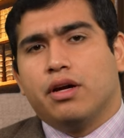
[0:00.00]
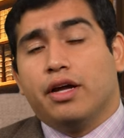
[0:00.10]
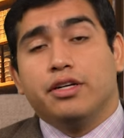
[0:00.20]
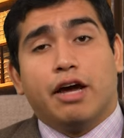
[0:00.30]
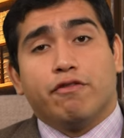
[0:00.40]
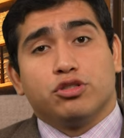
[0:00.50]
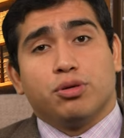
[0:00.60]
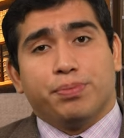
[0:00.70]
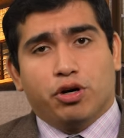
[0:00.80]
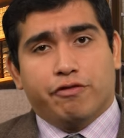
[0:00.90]
endeavor to
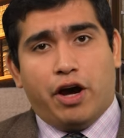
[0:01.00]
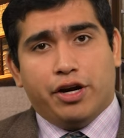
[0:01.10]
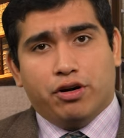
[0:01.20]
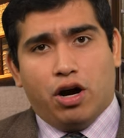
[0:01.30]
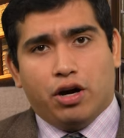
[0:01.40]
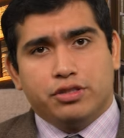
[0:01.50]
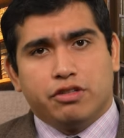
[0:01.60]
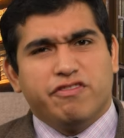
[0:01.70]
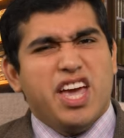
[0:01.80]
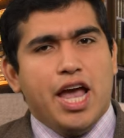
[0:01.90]
purify your heart
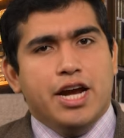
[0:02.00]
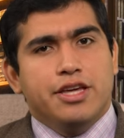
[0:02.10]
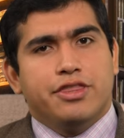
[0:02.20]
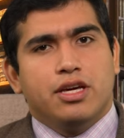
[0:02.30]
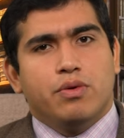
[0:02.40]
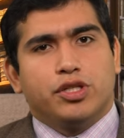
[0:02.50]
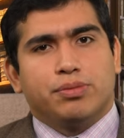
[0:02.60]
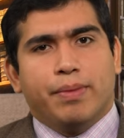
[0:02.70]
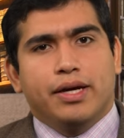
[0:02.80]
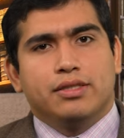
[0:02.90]
of anything which
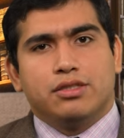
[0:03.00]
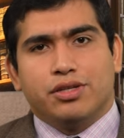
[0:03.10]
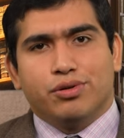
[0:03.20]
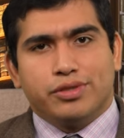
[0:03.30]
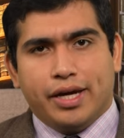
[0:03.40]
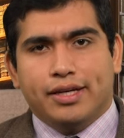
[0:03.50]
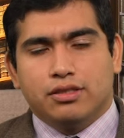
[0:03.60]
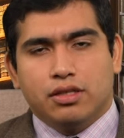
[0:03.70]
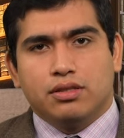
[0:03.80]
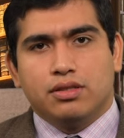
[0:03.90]
may still
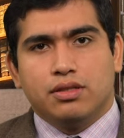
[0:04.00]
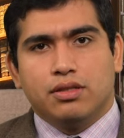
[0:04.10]
taint it.